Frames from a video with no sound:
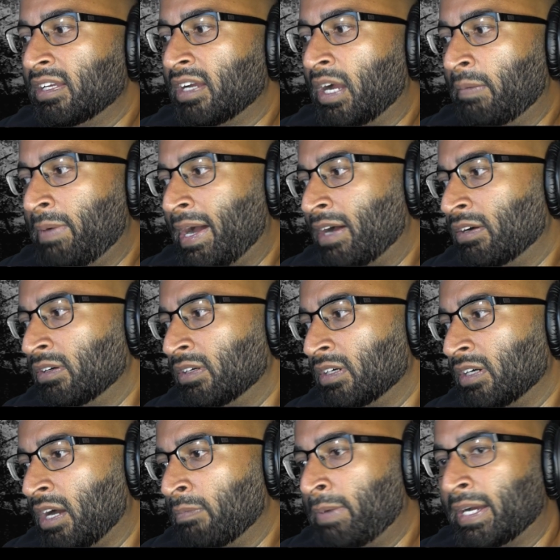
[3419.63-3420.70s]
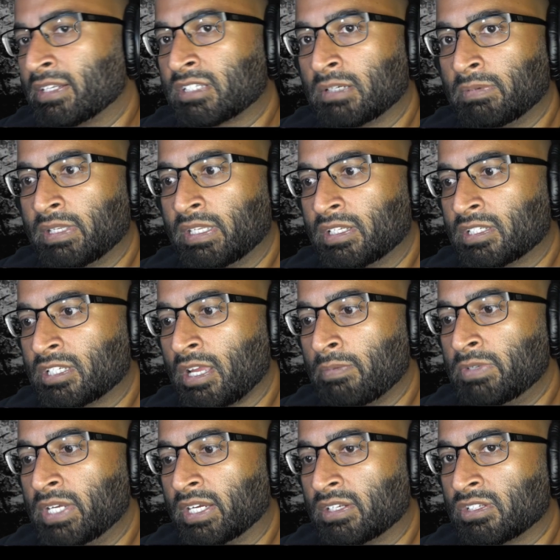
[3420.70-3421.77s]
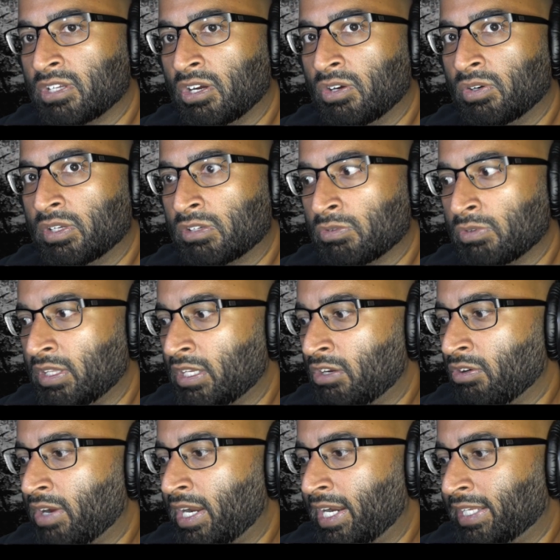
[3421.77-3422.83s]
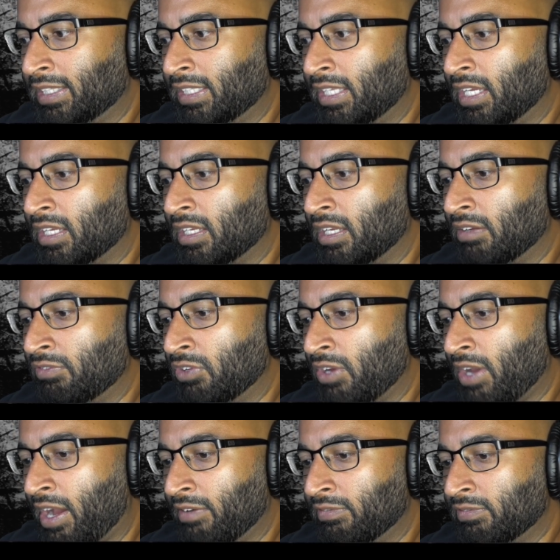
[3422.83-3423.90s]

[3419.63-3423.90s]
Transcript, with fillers: about about some of this subject. So it's really great, I think, if you have